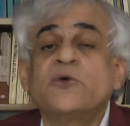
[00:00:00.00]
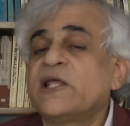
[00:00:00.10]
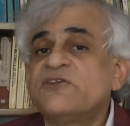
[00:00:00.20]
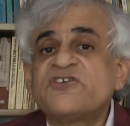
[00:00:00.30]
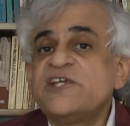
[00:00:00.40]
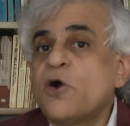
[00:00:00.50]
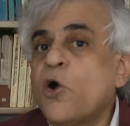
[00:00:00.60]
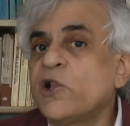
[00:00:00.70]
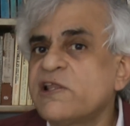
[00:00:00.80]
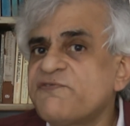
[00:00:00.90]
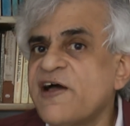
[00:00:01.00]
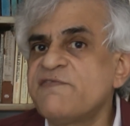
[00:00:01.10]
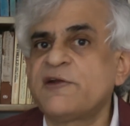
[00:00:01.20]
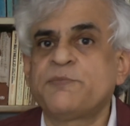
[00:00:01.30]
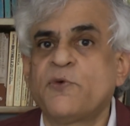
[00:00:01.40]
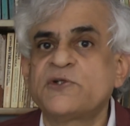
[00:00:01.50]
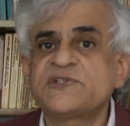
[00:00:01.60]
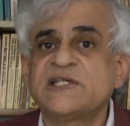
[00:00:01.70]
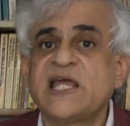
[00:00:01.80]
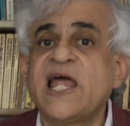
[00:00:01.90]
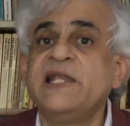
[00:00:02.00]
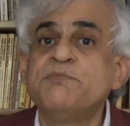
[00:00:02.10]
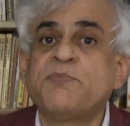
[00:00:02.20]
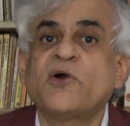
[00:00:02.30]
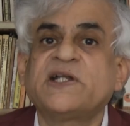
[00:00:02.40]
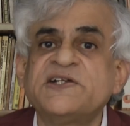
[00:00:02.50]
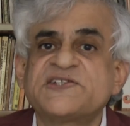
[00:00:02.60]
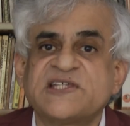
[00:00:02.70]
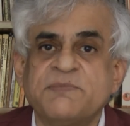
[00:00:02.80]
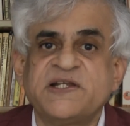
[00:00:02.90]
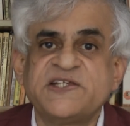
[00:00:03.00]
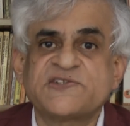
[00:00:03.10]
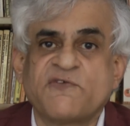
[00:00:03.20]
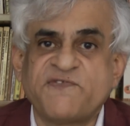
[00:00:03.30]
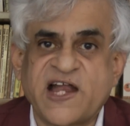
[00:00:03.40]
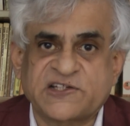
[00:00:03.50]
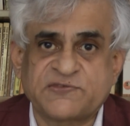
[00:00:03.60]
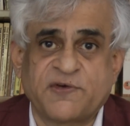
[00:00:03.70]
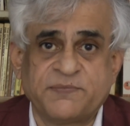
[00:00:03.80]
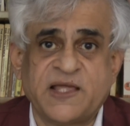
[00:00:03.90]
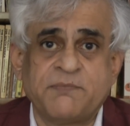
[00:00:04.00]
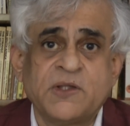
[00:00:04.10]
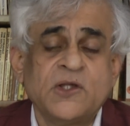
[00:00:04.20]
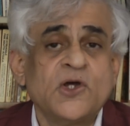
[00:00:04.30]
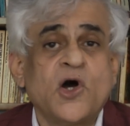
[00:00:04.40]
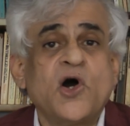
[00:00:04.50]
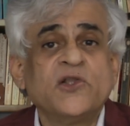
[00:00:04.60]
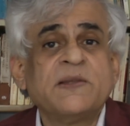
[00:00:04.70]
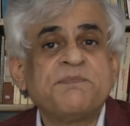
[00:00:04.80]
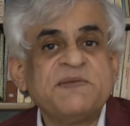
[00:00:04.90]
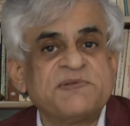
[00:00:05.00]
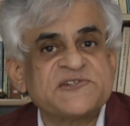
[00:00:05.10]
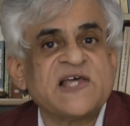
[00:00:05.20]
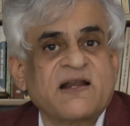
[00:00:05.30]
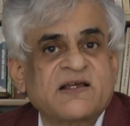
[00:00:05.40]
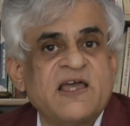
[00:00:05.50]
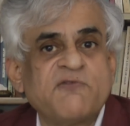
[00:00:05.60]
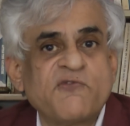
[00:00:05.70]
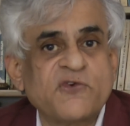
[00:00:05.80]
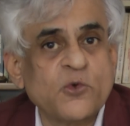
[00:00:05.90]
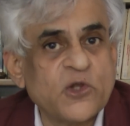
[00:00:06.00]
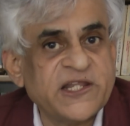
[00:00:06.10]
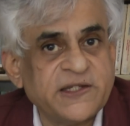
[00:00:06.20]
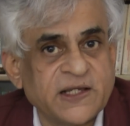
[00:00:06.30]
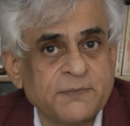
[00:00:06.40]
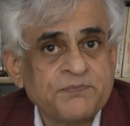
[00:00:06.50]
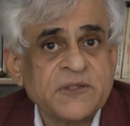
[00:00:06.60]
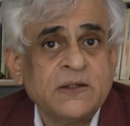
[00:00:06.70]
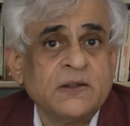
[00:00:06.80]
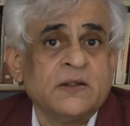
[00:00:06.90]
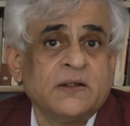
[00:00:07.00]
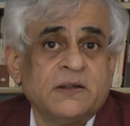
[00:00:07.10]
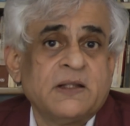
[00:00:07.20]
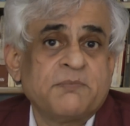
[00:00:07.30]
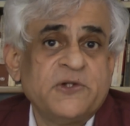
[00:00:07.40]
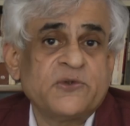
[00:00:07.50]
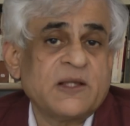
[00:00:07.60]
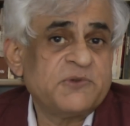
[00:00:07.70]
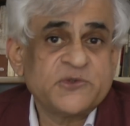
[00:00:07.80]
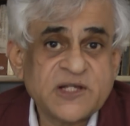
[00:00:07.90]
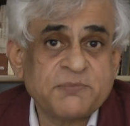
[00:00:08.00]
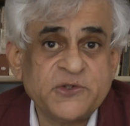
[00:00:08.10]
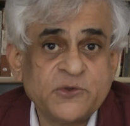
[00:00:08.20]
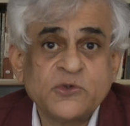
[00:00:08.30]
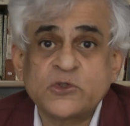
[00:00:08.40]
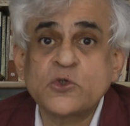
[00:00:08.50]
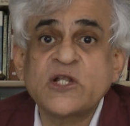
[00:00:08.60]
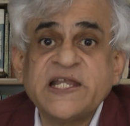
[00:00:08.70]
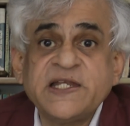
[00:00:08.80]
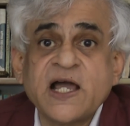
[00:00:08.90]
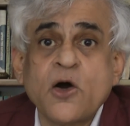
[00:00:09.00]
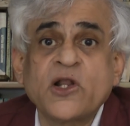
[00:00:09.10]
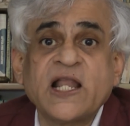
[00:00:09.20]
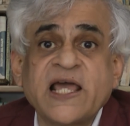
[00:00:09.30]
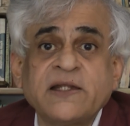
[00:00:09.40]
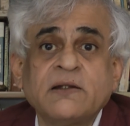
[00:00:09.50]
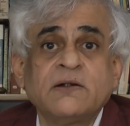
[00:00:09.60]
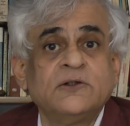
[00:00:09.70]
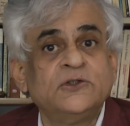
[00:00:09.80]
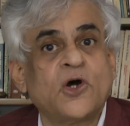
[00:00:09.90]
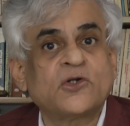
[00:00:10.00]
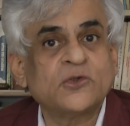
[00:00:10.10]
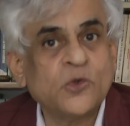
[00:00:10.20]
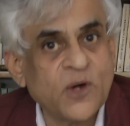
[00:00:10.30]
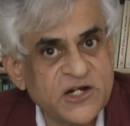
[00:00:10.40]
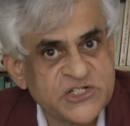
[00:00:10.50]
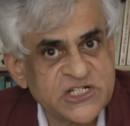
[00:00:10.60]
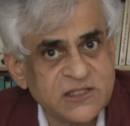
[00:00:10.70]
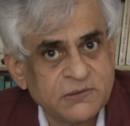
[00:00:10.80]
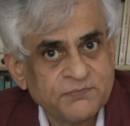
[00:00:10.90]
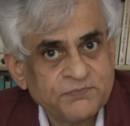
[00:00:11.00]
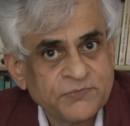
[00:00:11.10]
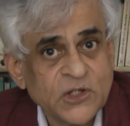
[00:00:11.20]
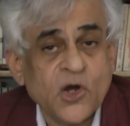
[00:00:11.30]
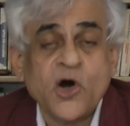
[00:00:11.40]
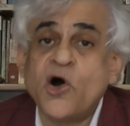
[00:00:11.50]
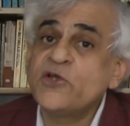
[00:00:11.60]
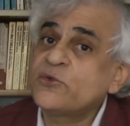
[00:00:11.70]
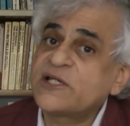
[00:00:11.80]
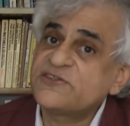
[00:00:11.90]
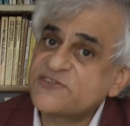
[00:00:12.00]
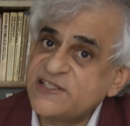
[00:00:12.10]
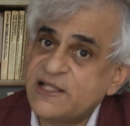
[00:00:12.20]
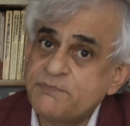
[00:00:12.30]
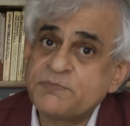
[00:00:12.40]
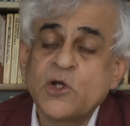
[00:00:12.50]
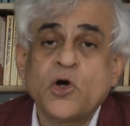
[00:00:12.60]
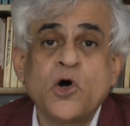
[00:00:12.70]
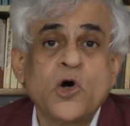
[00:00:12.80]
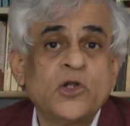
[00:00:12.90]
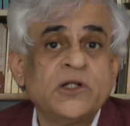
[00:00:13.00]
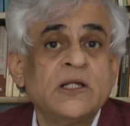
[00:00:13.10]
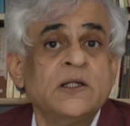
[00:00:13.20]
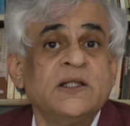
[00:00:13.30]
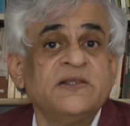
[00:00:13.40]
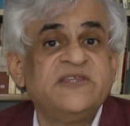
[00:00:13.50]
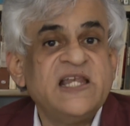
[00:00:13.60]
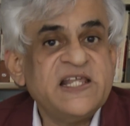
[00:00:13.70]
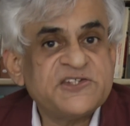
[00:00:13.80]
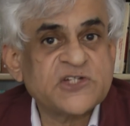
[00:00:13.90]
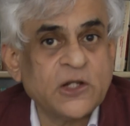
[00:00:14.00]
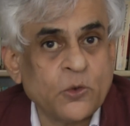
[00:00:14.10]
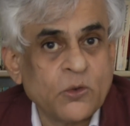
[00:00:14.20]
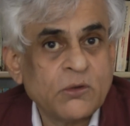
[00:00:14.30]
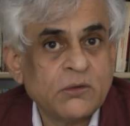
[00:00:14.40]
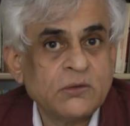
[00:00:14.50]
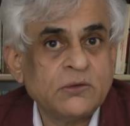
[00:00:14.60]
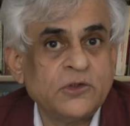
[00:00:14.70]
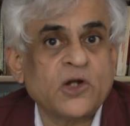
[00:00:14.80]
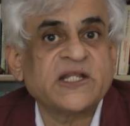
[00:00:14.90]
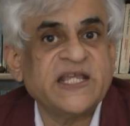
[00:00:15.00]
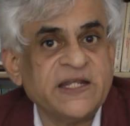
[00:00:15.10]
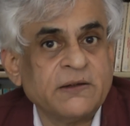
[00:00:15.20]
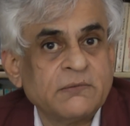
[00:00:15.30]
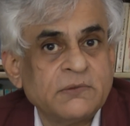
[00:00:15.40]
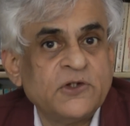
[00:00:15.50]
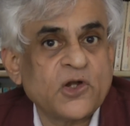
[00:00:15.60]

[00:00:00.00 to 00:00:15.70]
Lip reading: You can see all the 5 reports and important summaries of facts from them on the People's Archive of Rural India, www.ruralindiaonline.org, or you can see them on dillichalo.in.